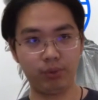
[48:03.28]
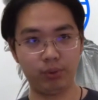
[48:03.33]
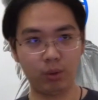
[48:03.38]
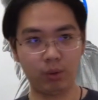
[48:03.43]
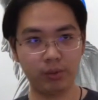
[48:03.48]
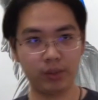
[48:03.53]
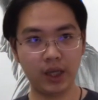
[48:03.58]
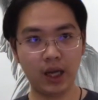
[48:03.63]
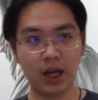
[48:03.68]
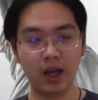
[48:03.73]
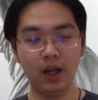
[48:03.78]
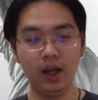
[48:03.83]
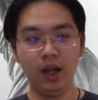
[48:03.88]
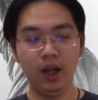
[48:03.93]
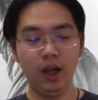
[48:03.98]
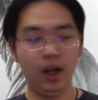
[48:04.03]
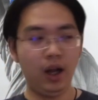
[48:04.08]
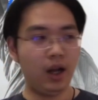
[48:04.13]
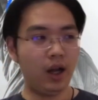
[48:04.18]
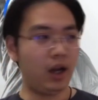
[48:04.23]
pool? Yeah,
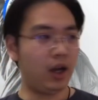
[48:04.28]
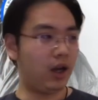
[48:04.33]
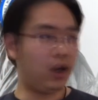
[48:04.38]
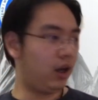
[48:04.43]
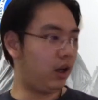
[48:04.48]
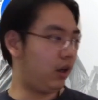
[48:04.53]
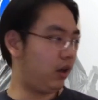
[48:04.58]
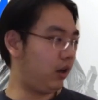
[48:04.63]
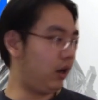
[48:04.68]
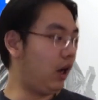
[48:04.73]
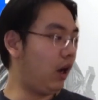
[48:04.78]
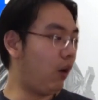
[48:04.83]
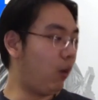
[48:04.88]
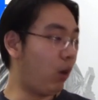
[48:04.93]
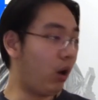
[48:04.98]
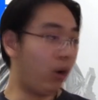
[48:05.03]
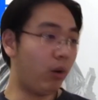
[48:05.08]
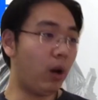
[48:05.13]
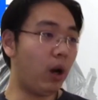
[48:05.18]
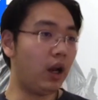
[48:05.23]
uh,
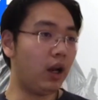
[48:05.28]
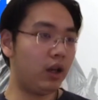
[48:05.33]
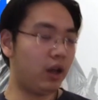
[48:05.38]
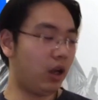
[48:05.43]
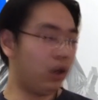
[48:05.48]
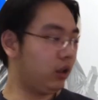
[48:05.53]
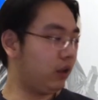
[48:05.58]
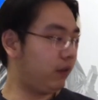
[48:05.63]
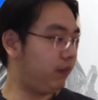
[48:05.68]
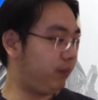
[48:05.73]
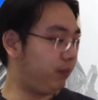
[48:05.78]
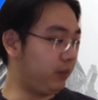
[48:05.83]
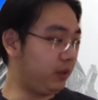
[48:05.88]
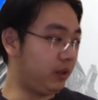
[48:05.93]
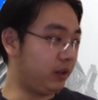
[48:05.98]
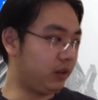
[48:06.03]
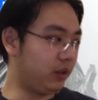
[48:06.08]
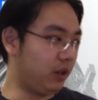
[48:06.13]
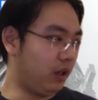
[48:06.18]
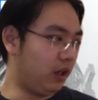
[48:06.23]
well, a lot of
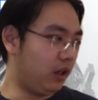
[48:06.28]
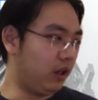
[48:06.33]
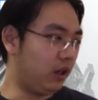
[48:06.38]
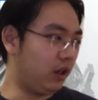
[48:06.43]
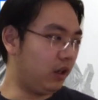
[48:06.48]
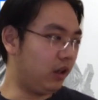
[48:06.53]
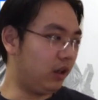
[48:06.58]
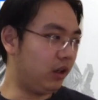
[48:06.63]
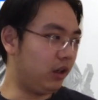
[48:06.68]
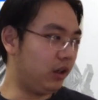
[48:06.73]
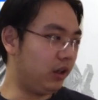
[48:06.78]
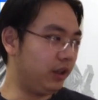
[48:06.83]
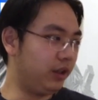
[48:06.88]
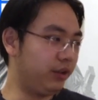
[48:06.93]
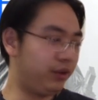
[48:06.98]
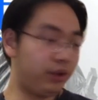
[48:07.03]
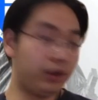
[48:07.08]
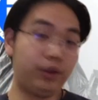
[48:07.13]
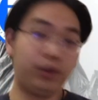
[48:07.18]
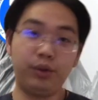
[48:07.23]
uh,
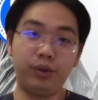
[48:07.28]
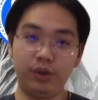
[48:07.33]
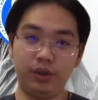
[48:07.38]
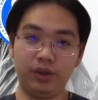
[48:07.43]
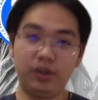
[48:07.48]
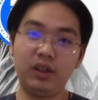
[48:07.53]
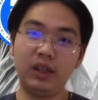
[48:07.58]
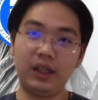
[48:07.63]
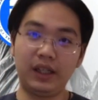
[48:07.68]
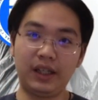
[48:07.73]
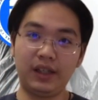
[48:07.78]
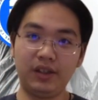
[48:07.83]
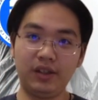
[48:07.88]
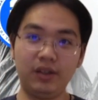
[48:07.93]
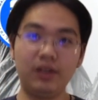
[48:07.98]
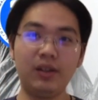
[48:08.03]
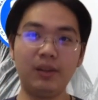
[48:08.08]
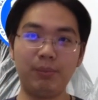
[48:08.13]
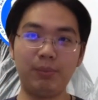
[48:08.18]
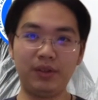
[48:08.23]
institutions, I
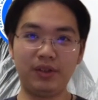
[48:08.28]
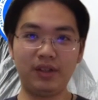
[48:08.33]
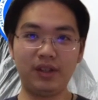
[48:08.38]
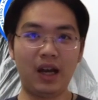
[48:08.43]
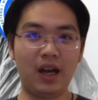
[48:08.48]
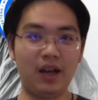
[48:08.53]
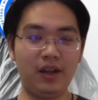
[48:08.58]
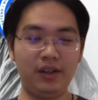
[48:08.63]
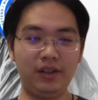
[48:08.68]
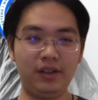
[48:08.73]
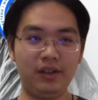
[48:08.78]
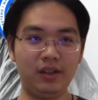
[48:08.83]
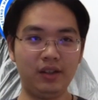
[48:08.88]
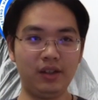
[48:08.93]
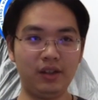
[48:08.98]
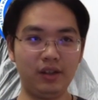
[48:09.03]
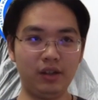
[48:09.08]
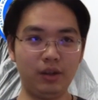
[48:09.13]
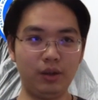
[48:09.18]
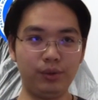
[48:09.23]
guess, besides
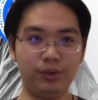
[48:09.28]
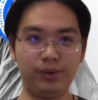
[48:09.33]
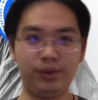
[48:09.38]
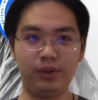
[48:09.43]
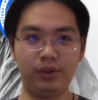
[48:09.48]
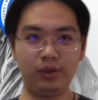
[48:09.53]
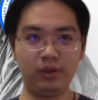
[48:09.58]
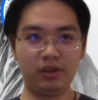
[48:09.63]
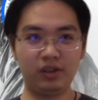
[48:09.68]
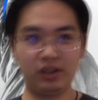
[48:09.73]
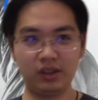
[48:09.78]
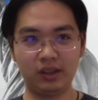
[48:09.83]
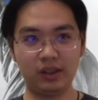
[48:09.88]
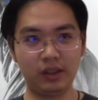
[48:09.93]
uh, those,